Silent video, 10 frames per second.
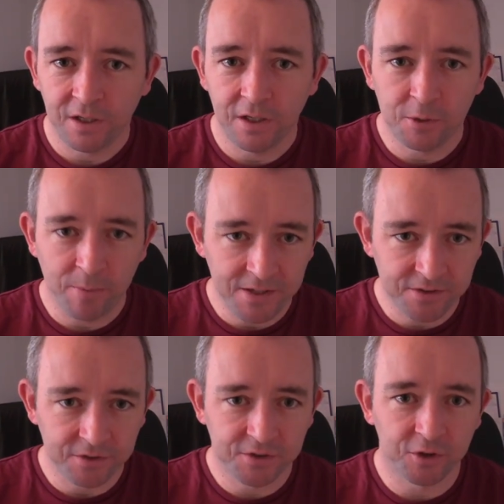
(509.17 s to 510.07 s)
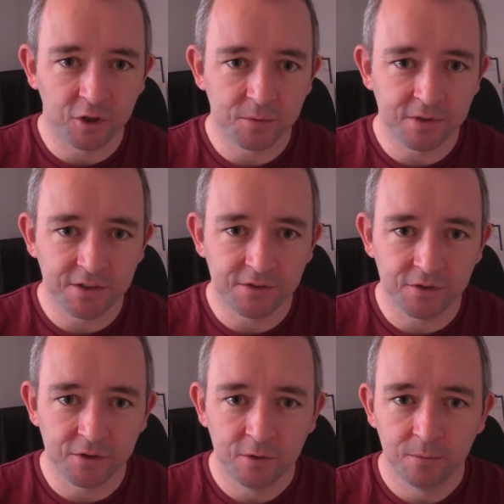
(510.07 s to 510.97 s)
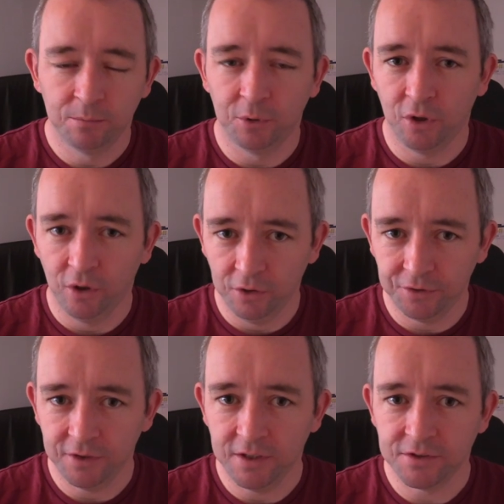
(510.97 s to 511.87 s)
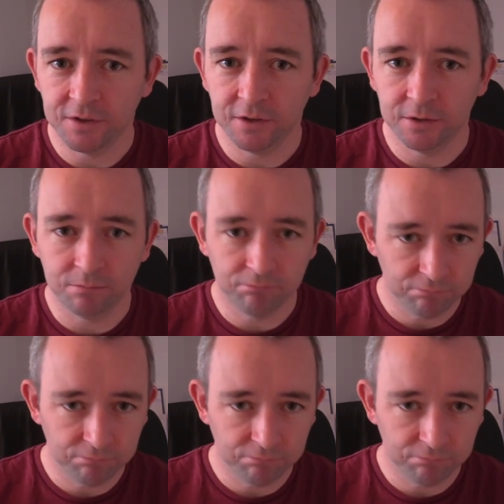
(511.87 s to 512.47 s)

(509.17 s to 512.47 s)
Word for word: it depends on the circumstances, but halt is a